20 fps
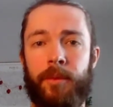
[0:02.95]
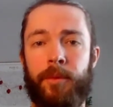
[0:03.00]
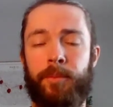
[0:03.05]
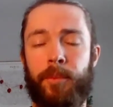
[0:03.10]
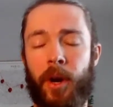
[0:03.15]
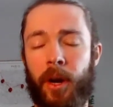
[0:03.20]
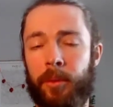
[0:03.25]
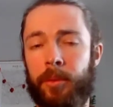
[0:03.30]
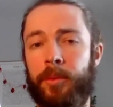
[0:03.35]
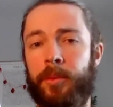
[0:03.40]

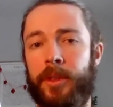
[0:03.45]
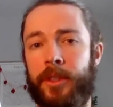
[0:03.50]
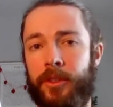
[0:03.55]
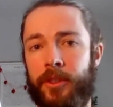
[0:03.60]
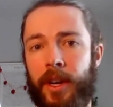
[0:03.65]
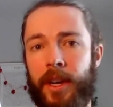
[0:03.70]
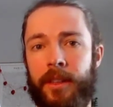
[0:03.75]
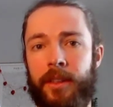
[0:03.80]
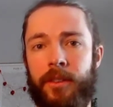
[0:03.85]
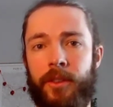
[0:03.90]
probably
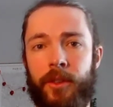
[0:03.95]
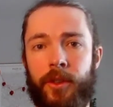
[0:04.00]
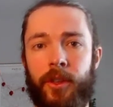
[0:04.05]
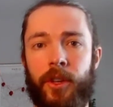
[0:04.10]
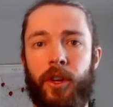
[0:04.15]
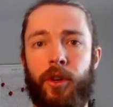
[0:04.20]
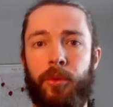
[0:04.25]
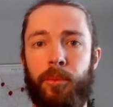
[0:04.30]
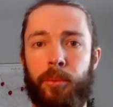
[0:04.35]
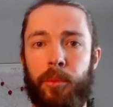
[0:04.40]
trying to do your
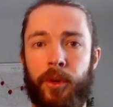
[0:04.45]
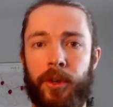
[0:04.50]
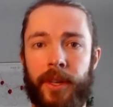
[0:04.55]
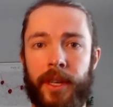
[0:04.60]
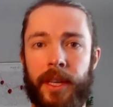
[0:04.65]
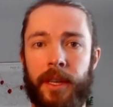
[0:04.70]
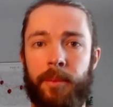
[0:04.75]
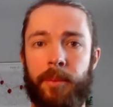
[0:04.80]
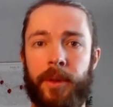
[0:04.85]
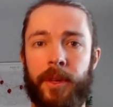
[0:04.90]
own
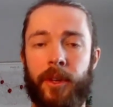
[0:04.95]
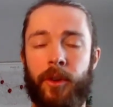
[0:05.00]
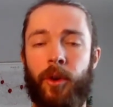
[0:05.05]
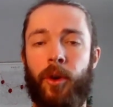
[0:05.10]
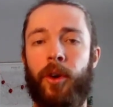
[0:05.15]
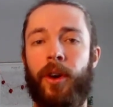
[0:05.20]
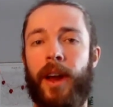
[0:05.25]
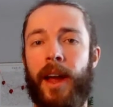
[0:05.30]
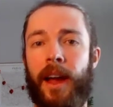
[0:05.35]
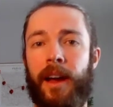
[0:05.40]
bookkeeping
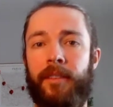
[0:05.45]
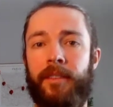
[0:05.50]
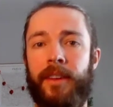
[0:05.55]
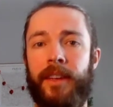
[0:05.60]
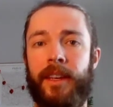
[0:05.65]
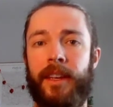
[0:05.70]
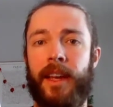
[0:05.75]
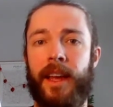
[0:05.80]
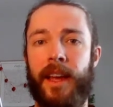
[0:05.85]
or having